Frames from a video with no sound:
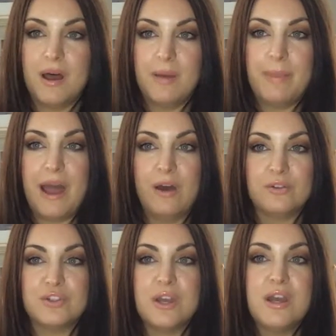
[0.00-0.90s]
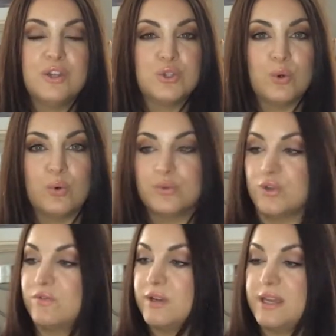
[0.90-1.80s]
pouch, tools
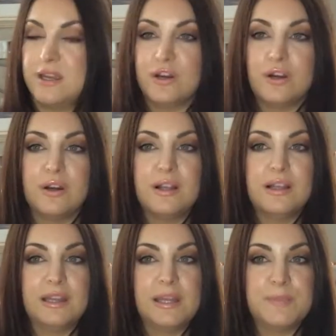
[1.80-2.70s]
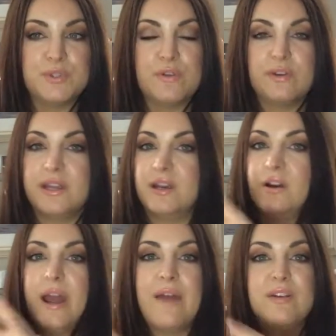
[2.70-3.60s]
over here, lips over here.
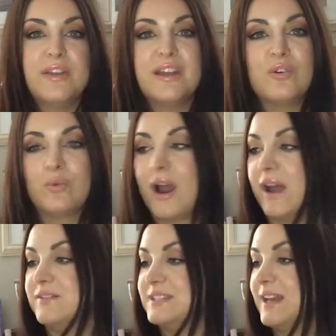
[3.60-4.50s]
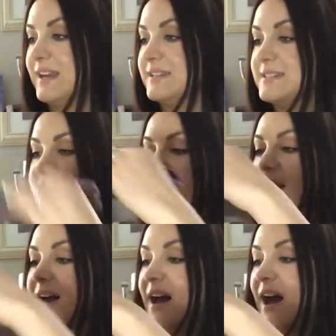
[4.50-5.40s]
Everything arrives nice.
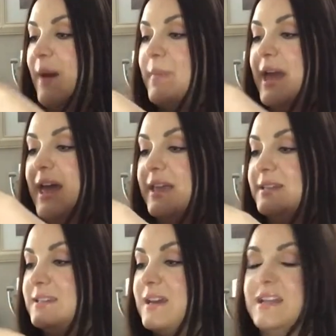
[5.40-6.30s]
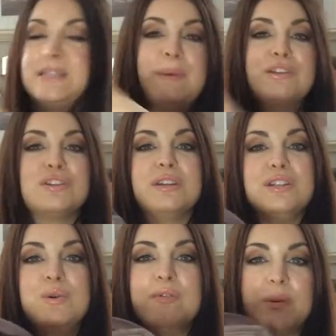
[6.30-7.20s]
And especially
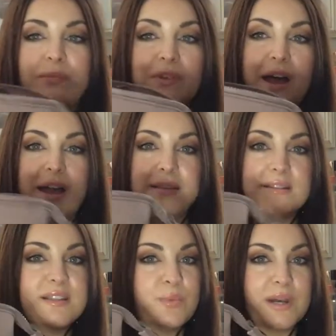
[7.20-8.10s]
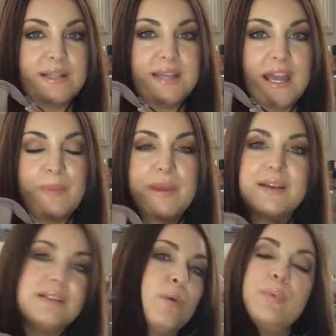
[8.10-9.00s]
too if I'm flying, this is what I take, because
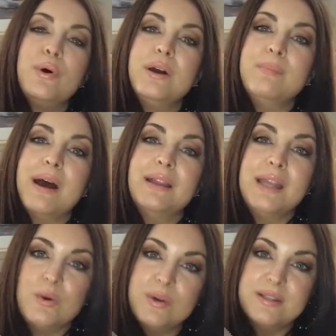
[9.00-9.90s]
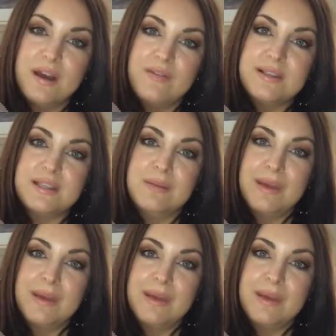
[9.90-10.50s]
I'll put my liquids obviously in my